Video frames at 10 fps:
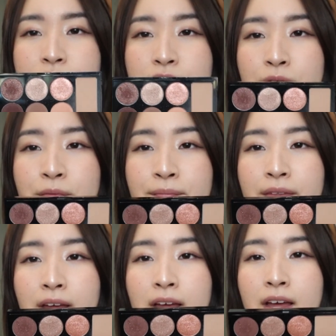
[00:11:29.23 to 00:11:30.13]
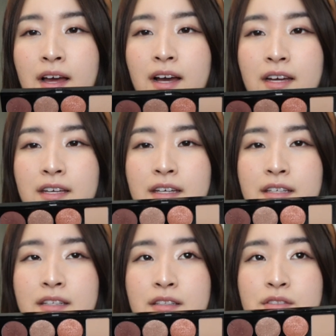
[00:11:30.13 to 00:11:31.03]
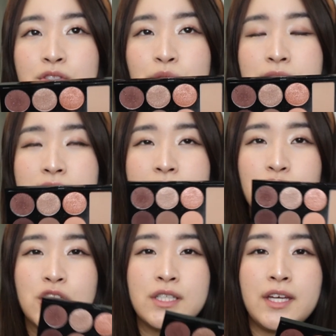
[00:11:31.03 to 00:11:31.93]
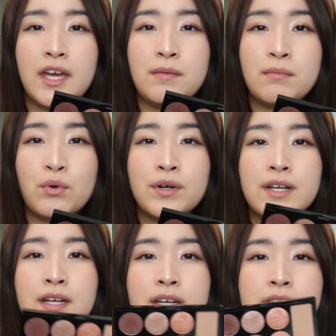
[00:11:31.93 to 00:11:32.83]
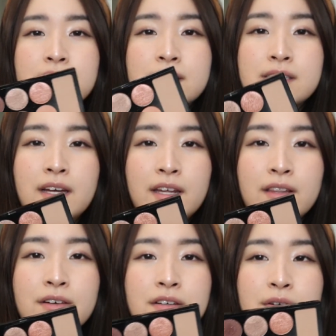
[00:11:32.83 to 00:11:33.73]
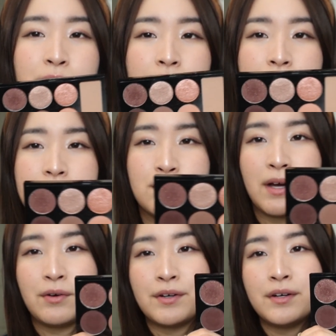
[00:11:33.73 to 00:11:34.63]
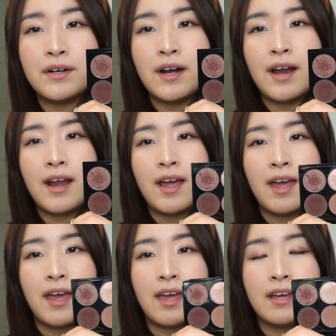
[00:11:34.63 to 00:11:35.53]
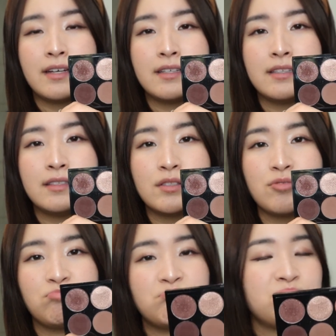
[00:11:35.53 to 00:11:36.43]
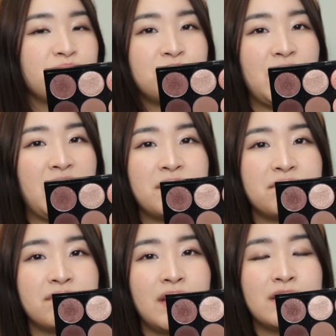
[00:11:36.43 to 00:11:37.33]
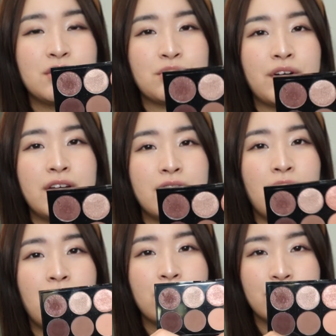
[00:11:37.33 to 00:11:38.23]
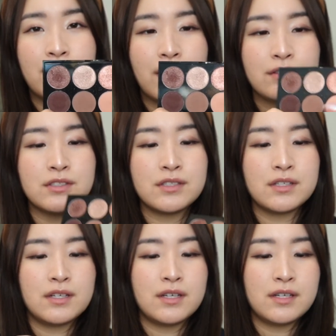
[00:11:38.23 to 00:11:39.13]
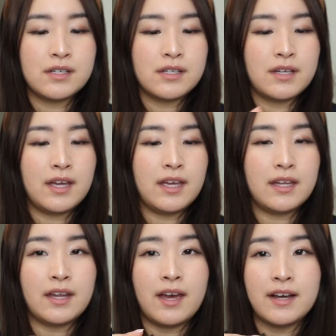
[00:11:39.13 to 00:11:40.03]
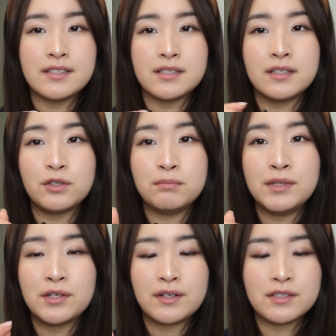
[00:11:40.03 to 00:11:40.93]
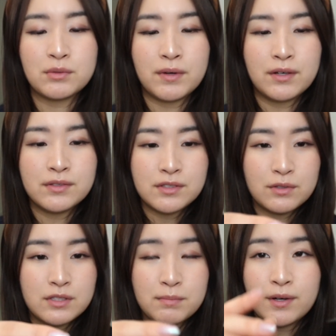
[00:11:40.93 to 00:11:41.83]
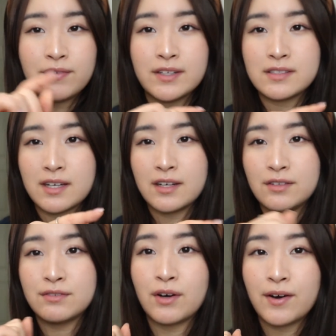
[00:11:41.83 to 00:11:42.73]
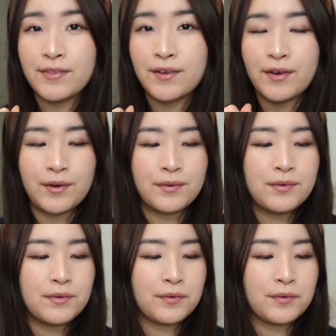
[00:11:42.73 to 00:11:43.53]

So I can do essentially a morning to night look with this powder. And yeah, it's a great all around. And it has a little mirror as well, so it's perfect to kind of on the go.